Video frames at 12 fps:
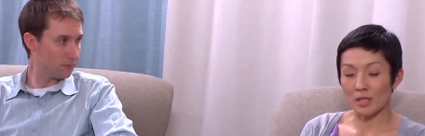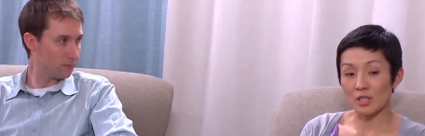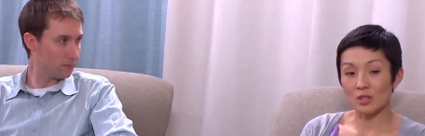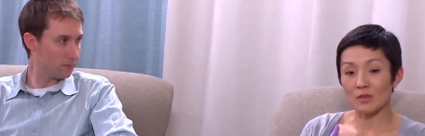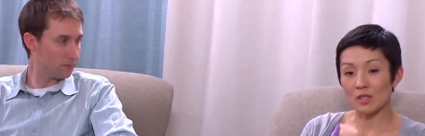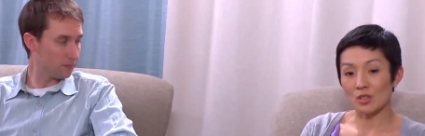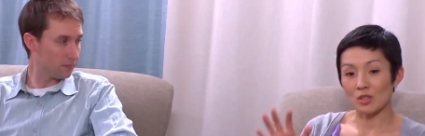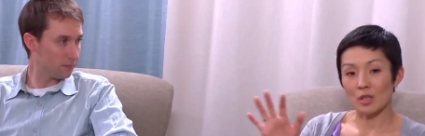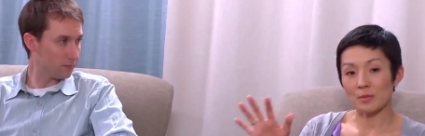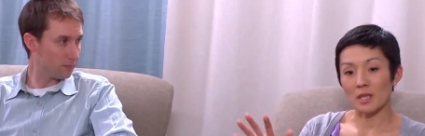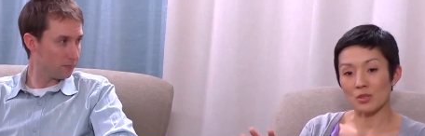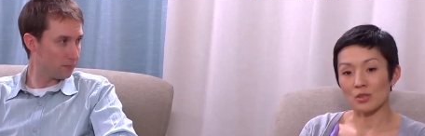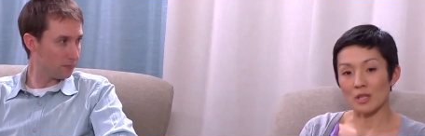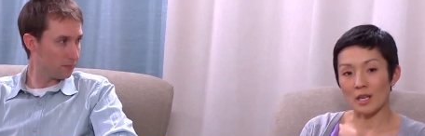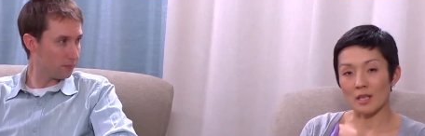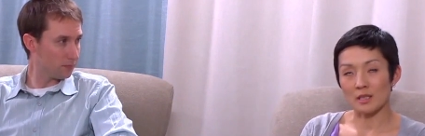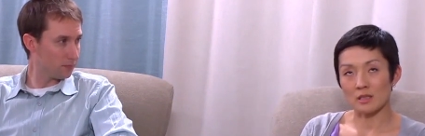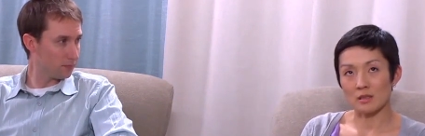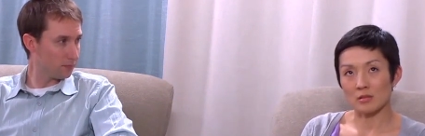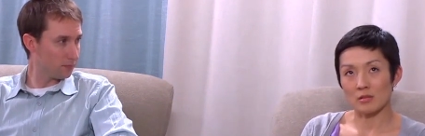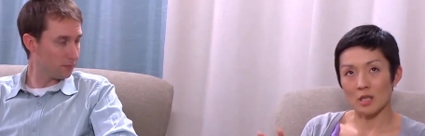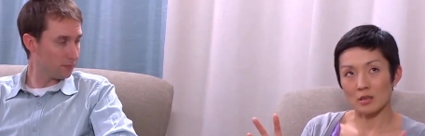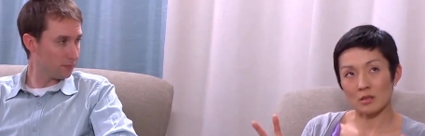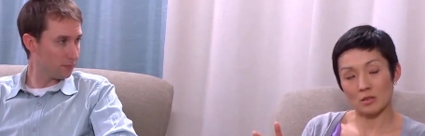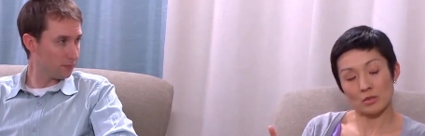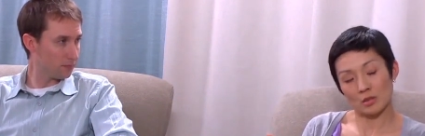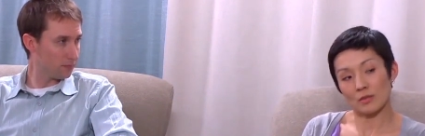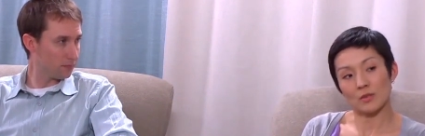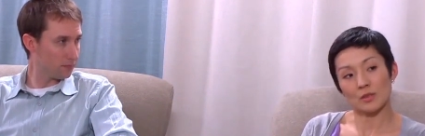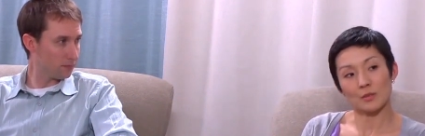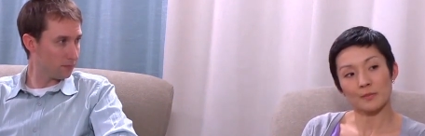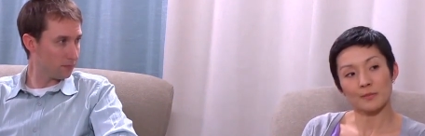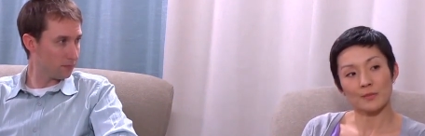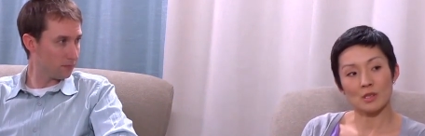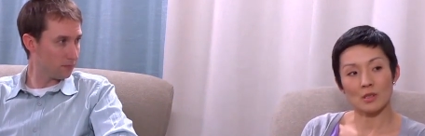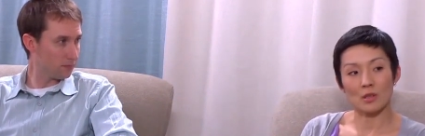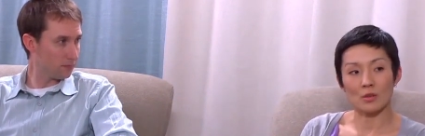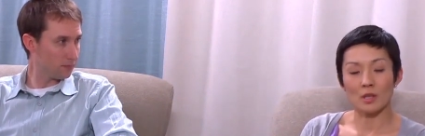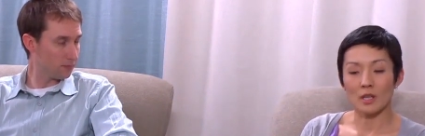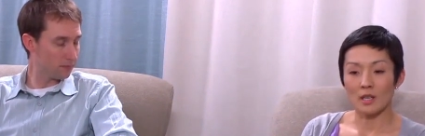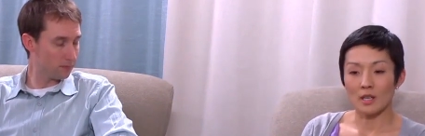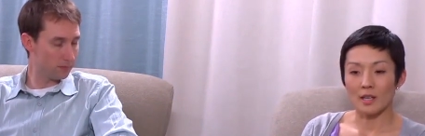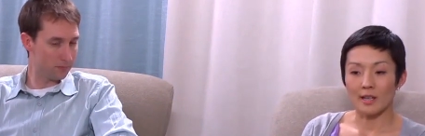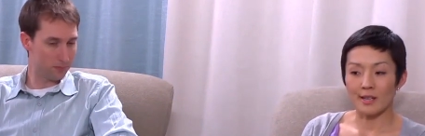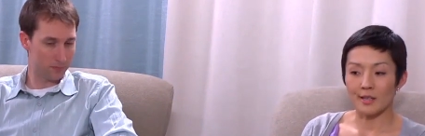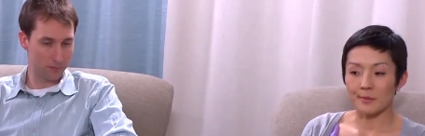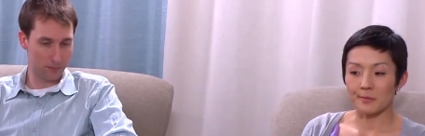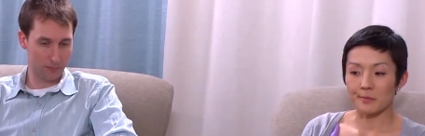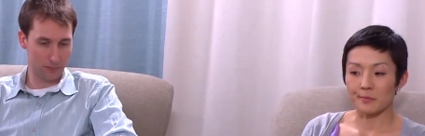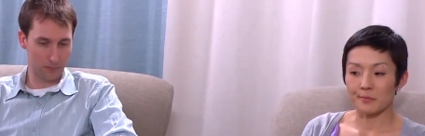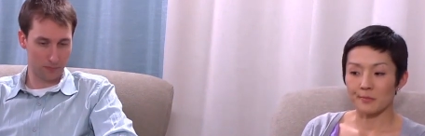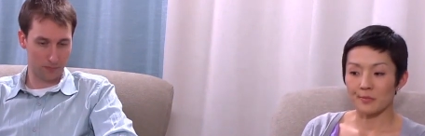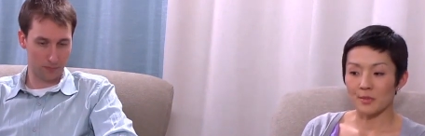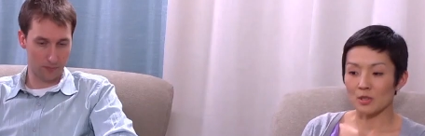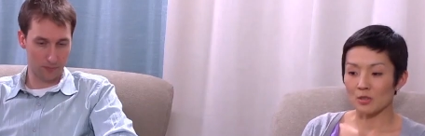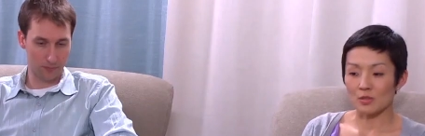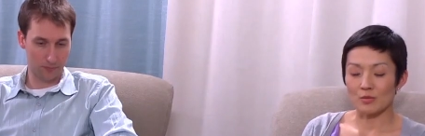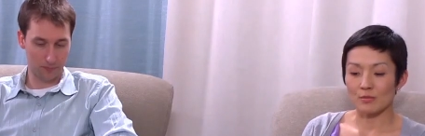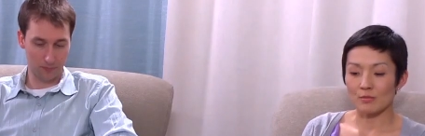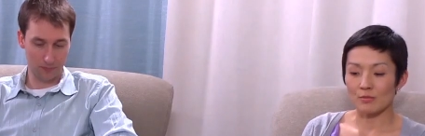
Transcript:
Speaker 1: and each of these shops actually has exclusives. So, um, there's